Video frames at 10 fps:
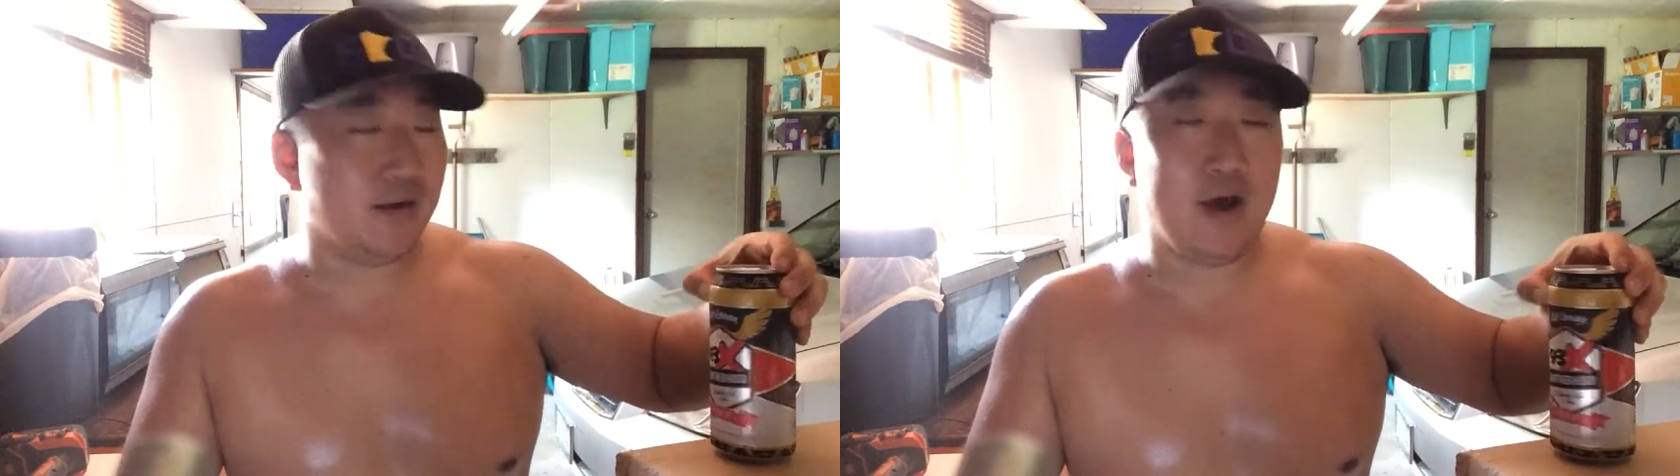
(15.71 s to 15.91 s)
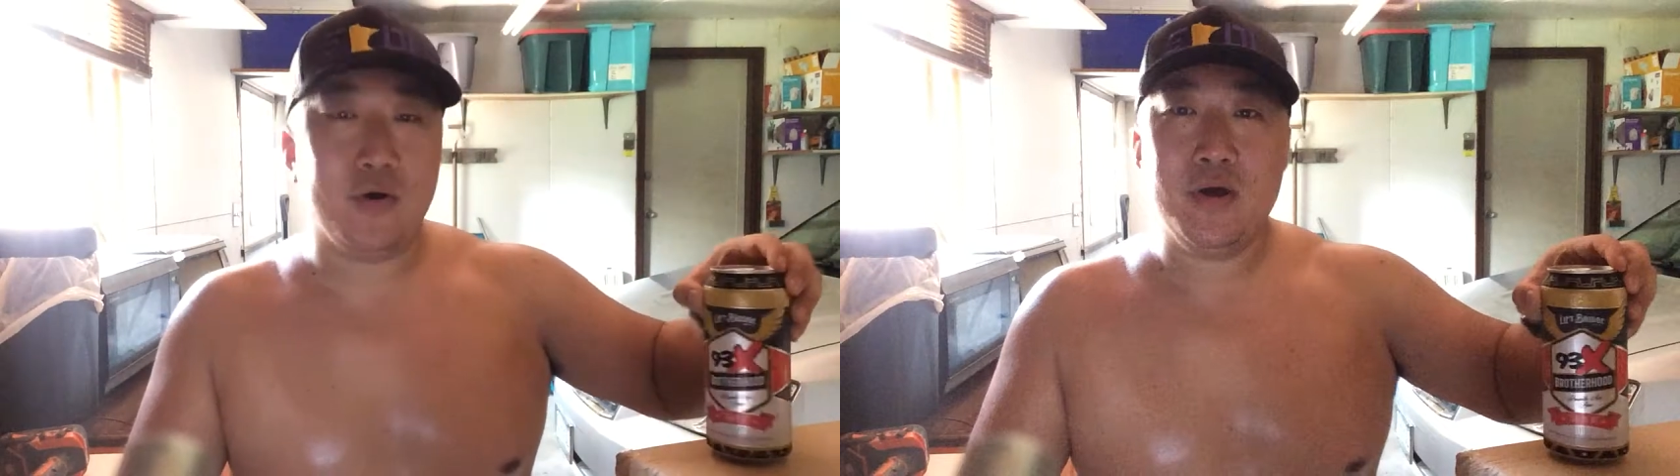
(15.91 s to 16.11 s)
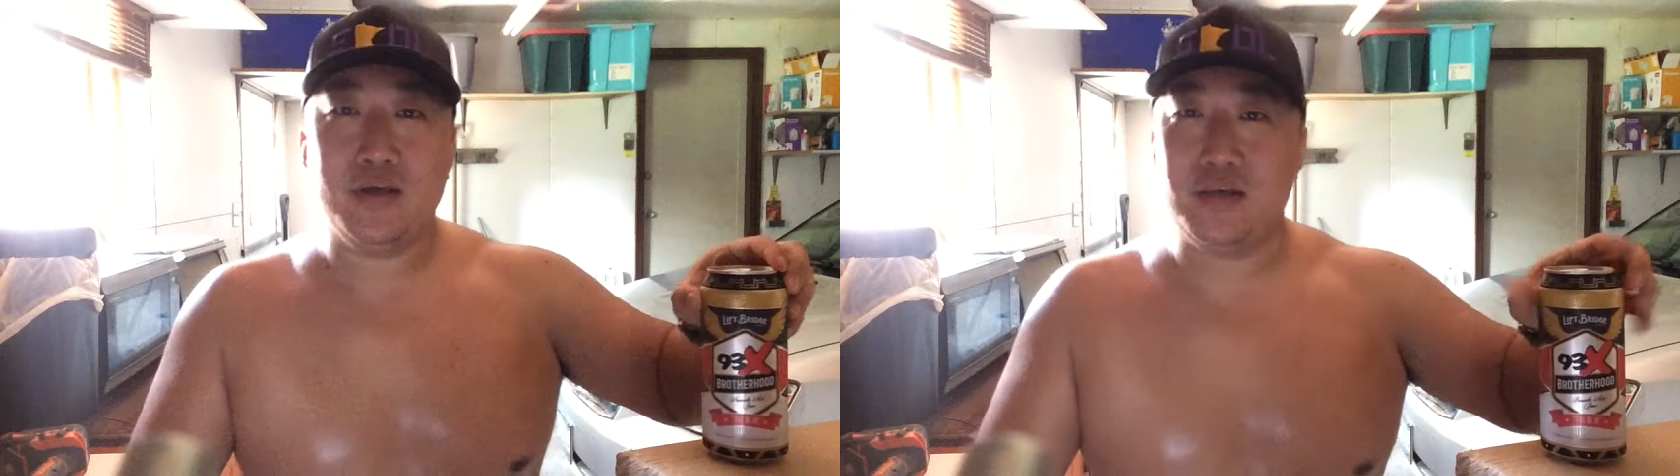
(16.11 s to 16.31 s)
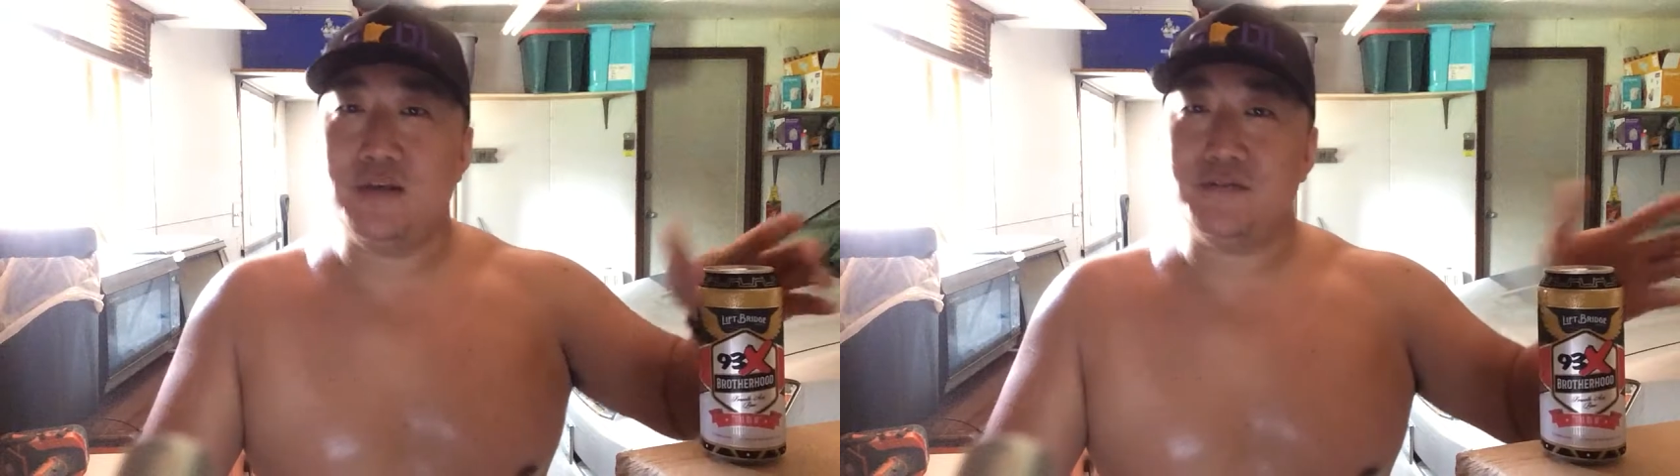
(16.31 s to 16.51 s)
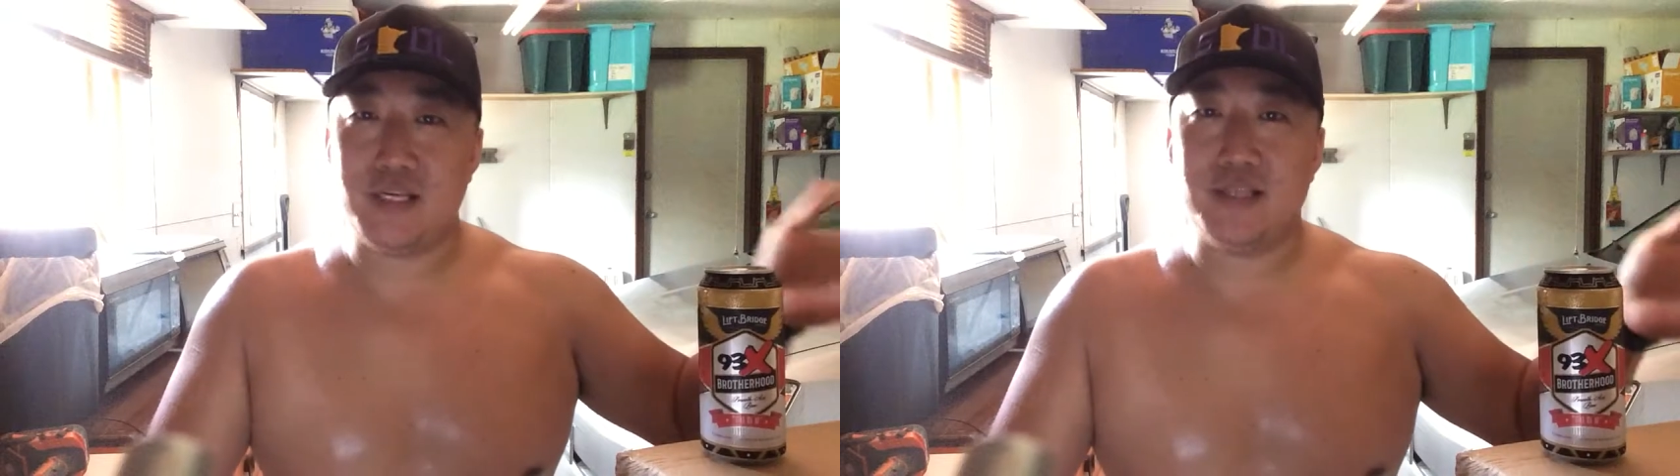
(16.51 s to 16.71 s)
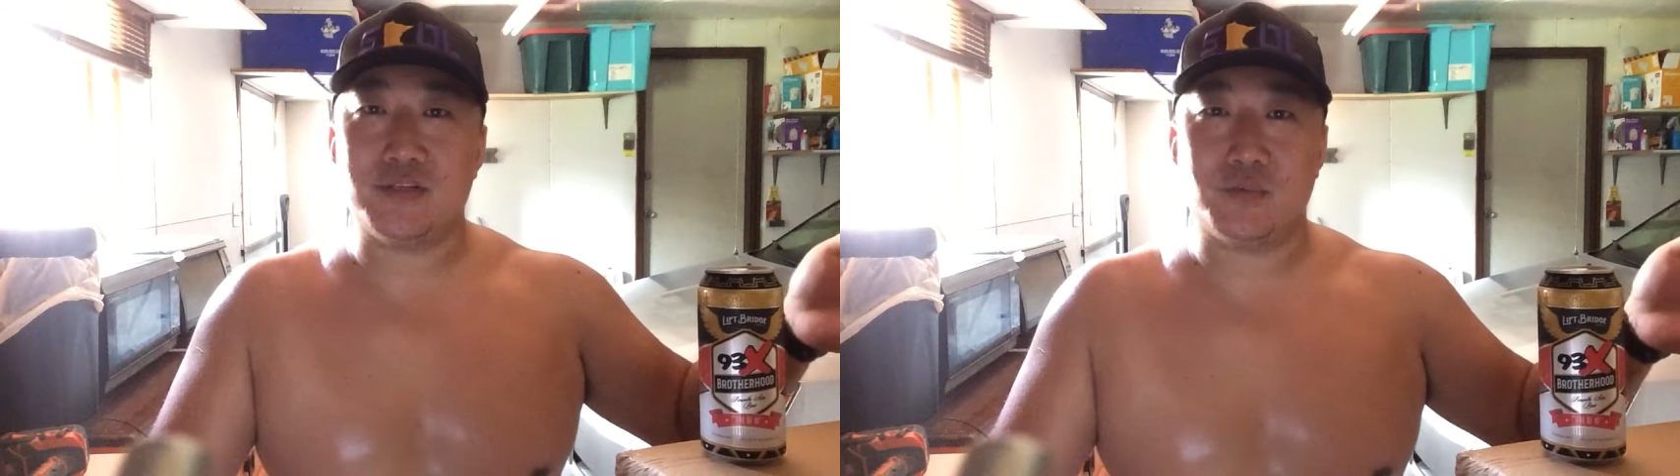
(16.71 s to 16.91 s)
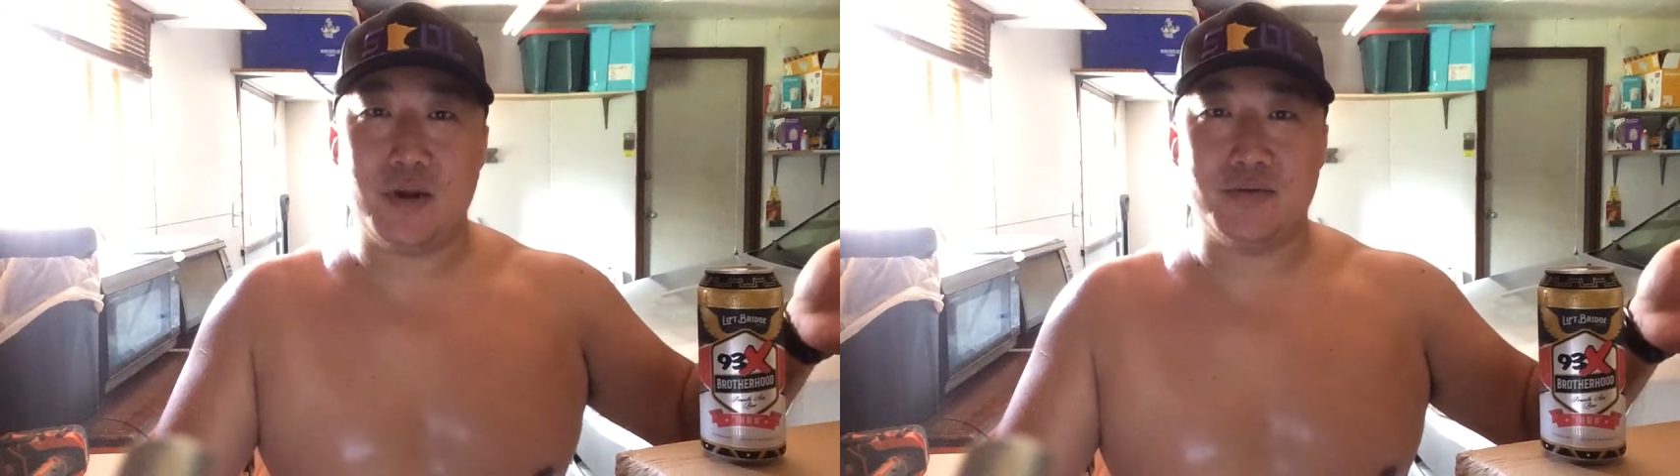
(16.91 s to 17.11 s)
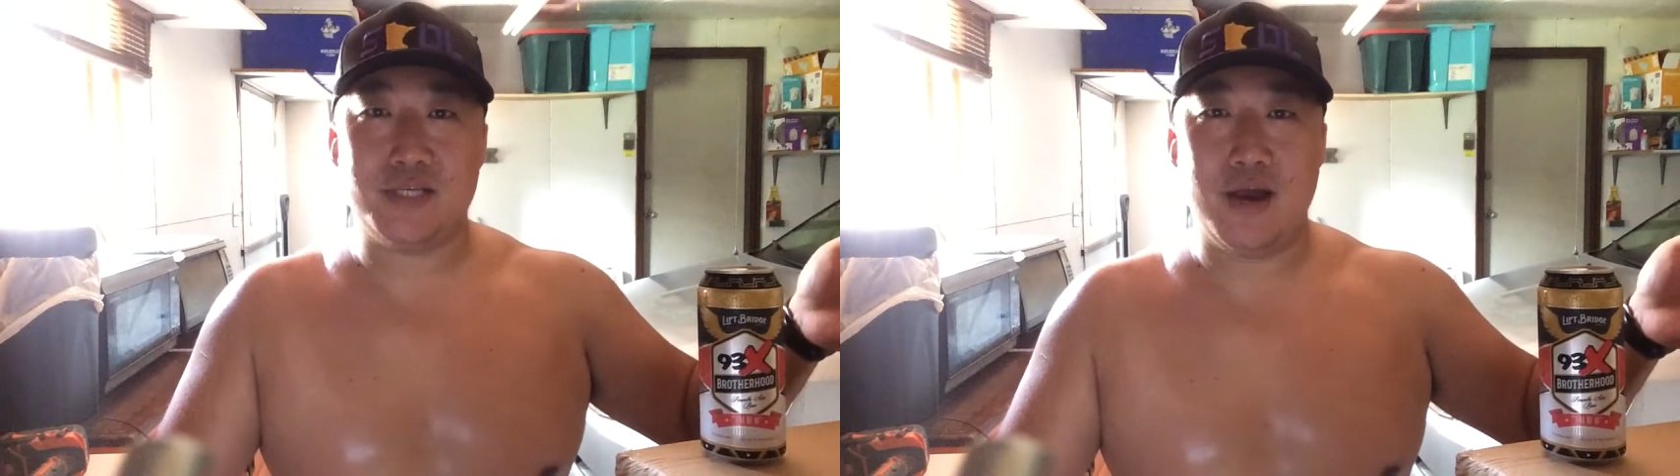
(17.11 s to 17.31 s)
Now you've seen this
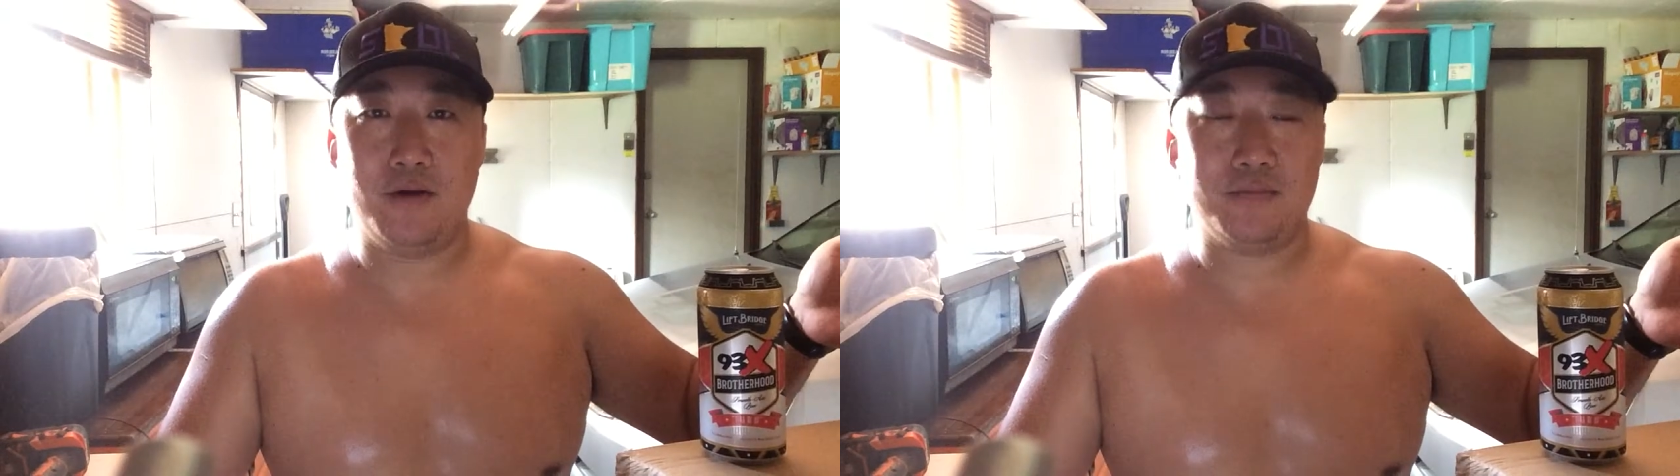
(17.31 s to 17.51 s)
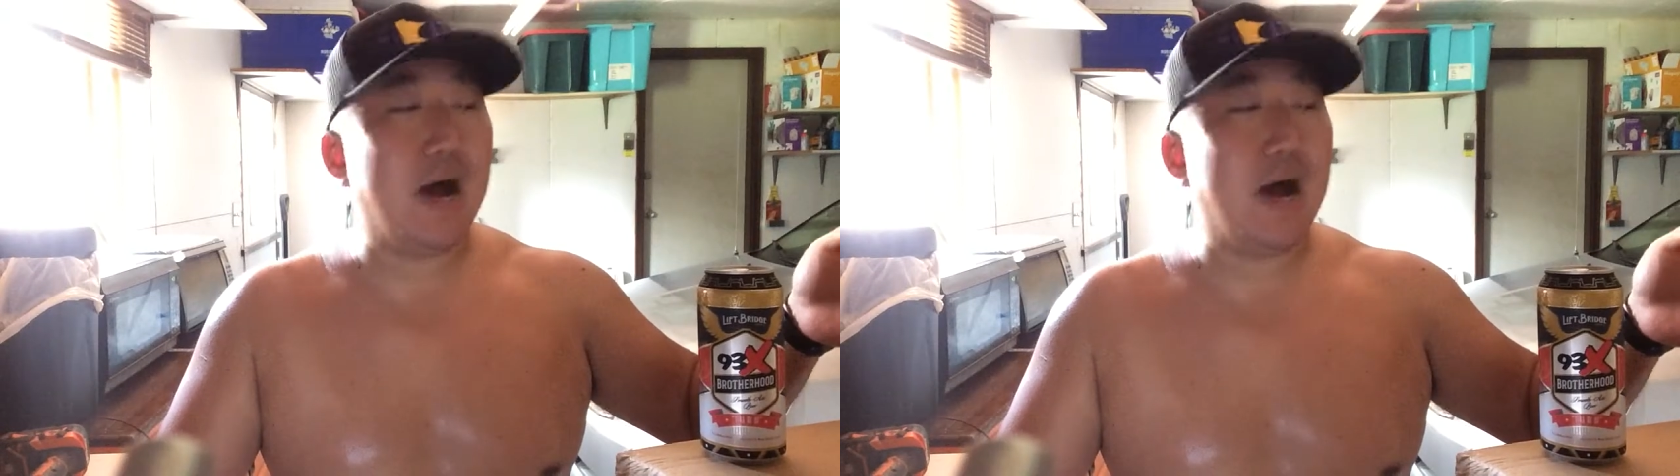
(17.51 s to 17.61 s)
around town.